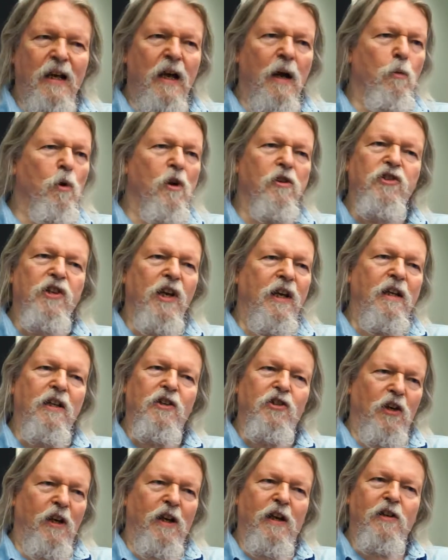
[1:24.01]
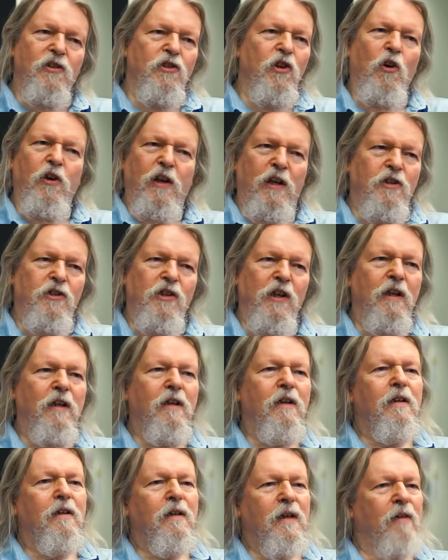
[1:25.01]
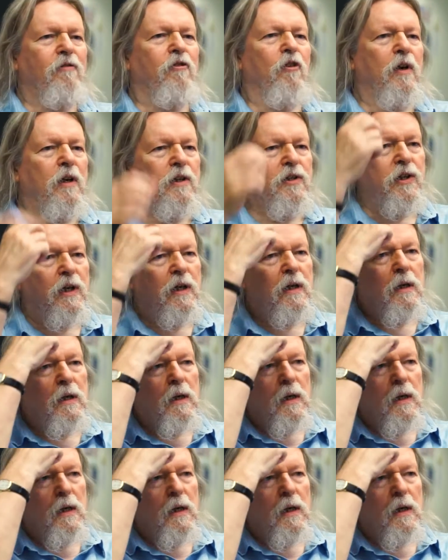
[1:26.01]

I won't say easily, it's not easy, never easy.